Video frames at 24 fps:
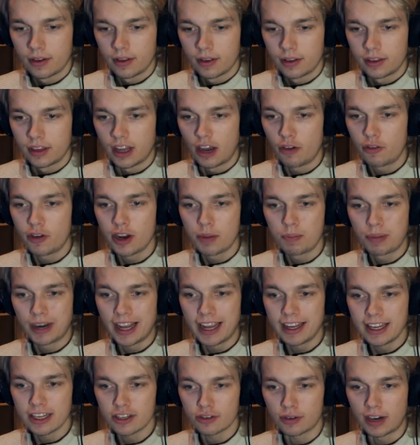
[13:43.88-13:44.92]
Now if we play
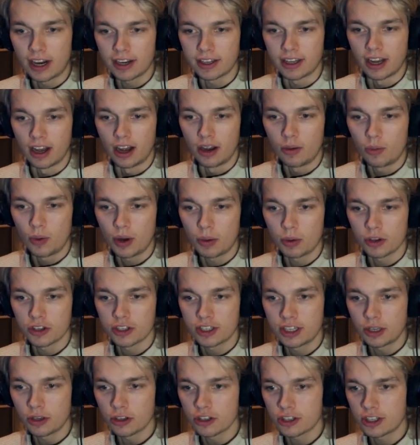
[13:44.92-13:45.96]
this right now, we will
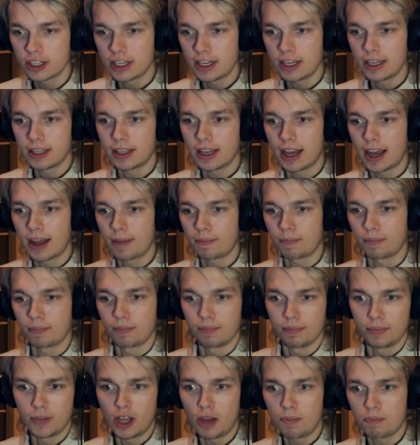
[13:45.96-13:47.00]
still see that
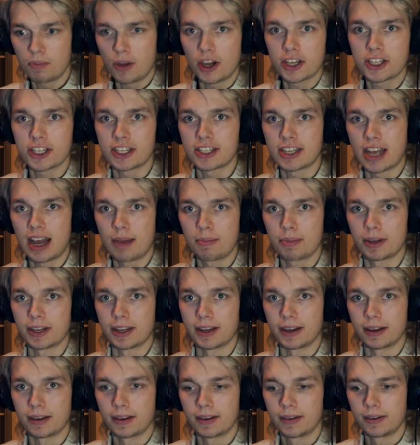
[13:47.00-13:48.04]
not much is
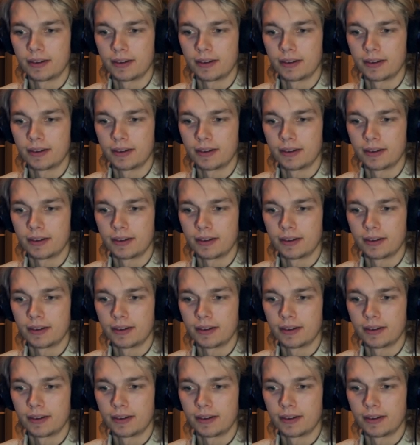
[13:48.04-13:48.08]
happening.